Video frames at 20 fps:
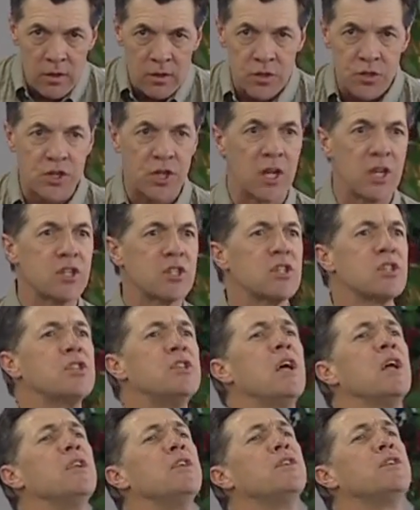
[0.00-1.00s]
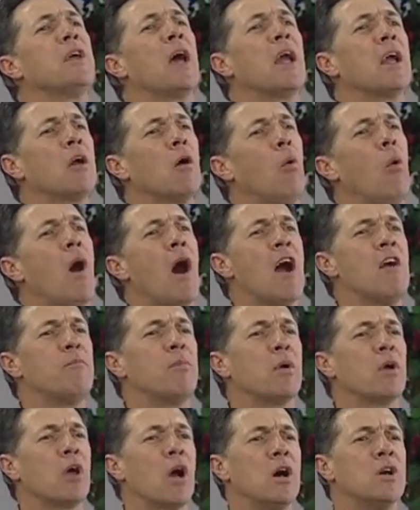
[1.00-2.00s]
Jesus didn't take a wife
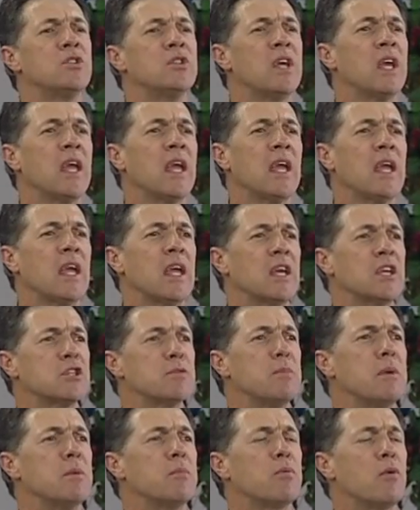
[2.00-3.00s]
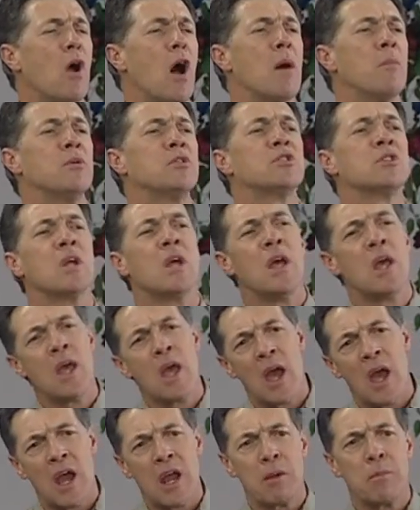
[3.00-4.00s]
because he has been promised
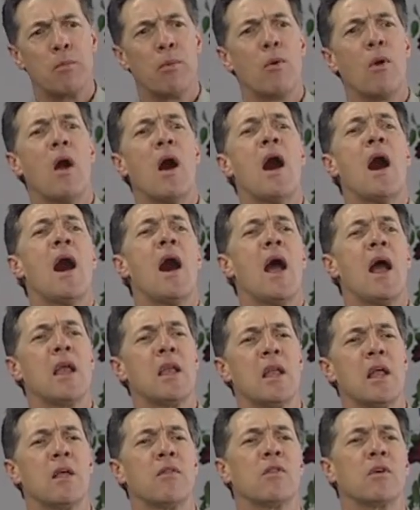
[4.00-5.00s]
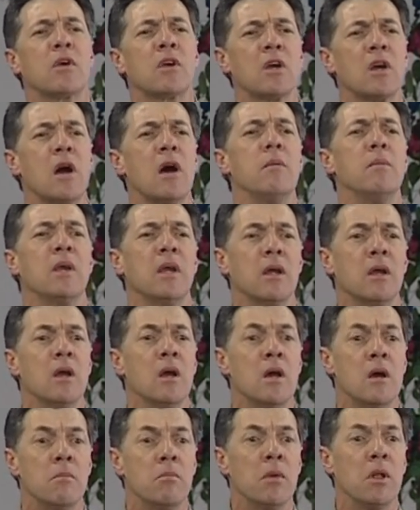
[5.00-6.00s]
a bride in the coming
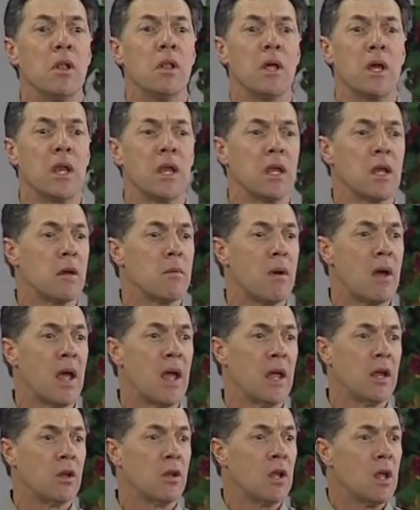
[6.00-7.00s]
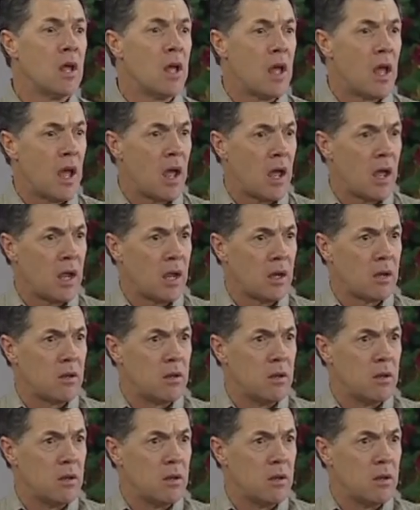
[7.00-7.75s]
millennium, a, a,